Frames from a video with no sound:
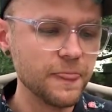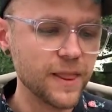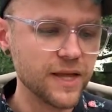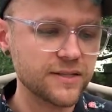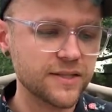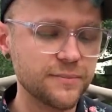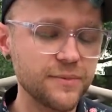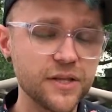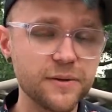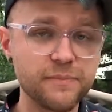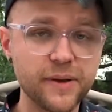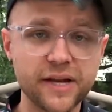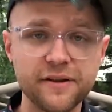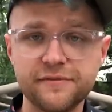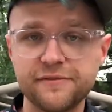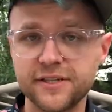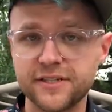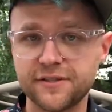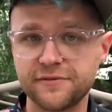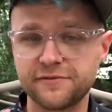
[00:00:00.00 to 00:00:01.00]
some of the
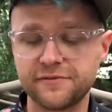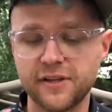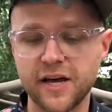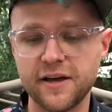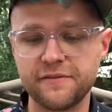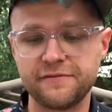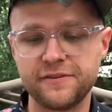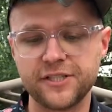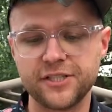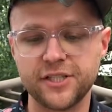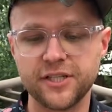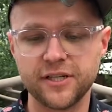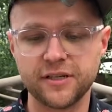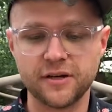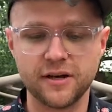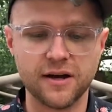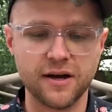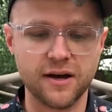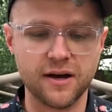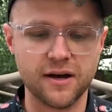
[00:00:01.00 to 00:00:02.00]
benefits of fly
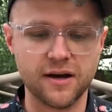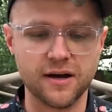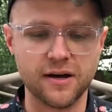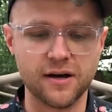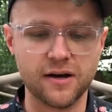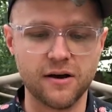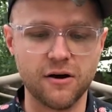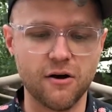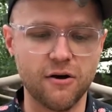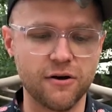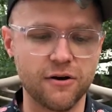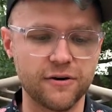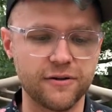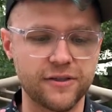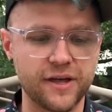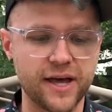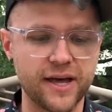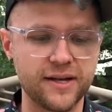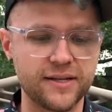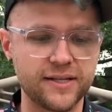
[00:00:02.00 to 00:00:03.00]
fishing are
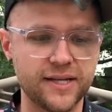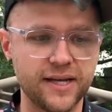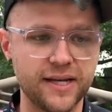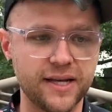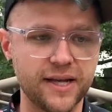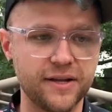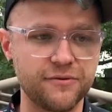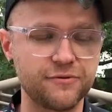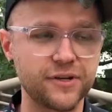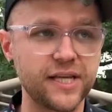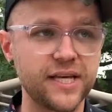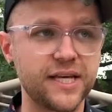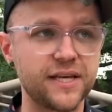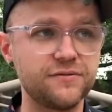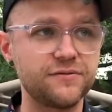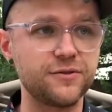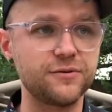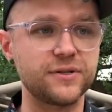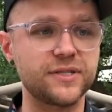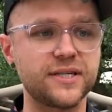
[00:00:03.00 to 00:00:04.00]
that it really
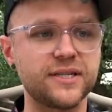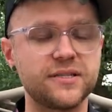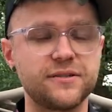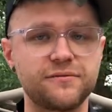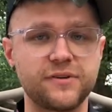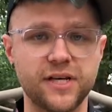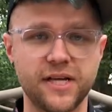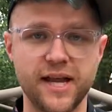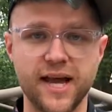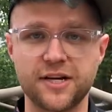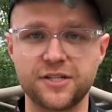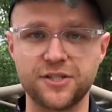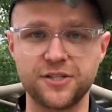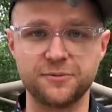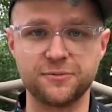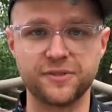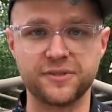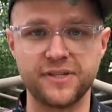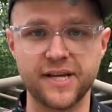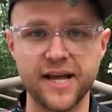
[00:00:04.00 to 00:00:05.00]
gives you a sense of
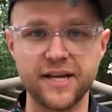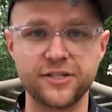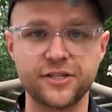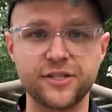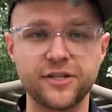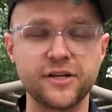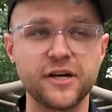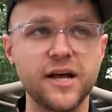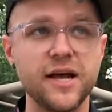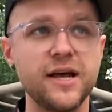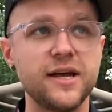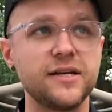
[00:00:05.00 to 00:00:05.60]
connection with nature.